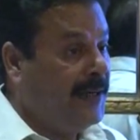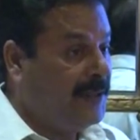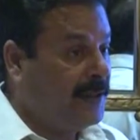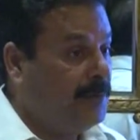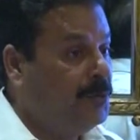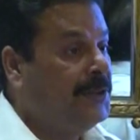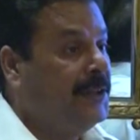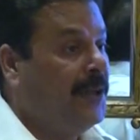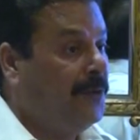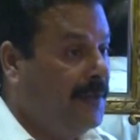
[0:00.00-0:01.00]
at the
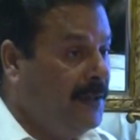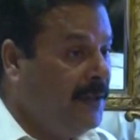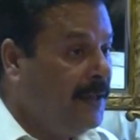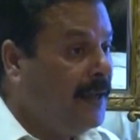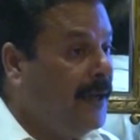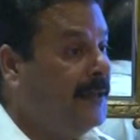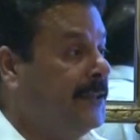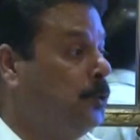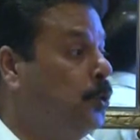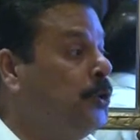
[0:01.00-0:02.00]
community level and
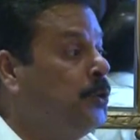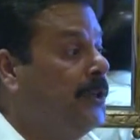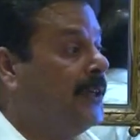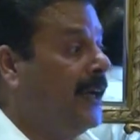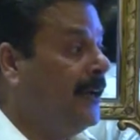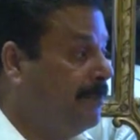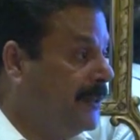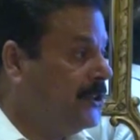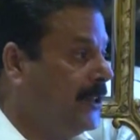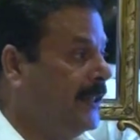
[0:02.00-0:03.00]
it goes to the Gram
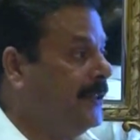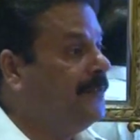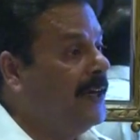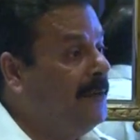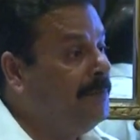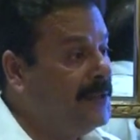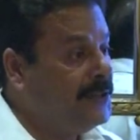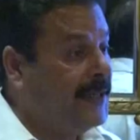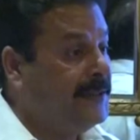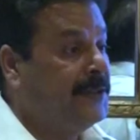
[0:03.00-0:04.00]
Panchayat. If Gram
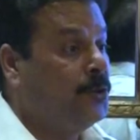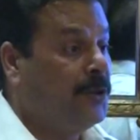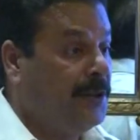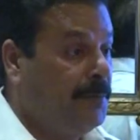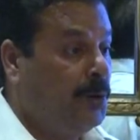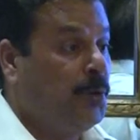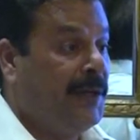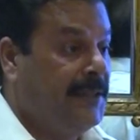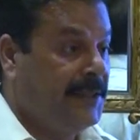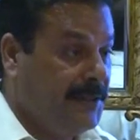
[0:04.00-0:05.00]
Panchayat is not able to
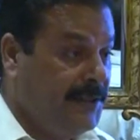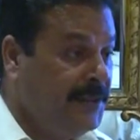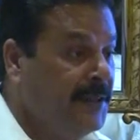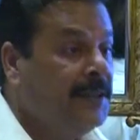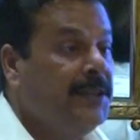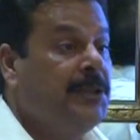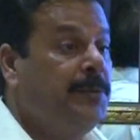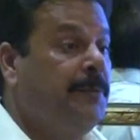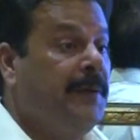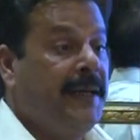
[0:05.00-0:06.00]
address it, this
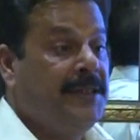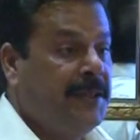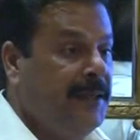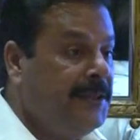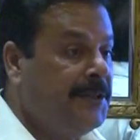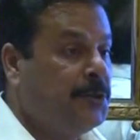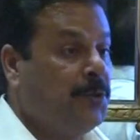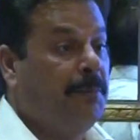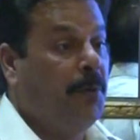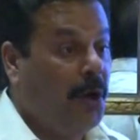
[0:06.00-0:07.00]
will be escalated to
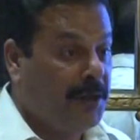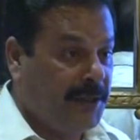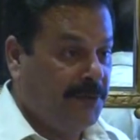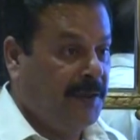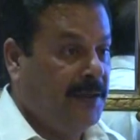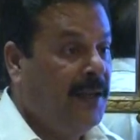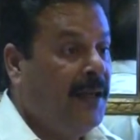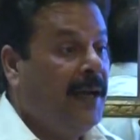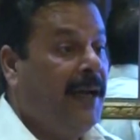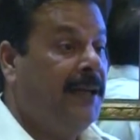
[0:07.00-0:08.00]
the block level.
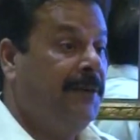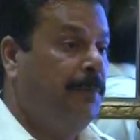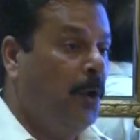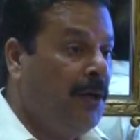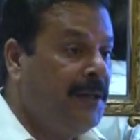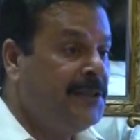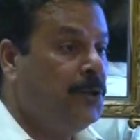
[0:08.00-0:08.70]
And if block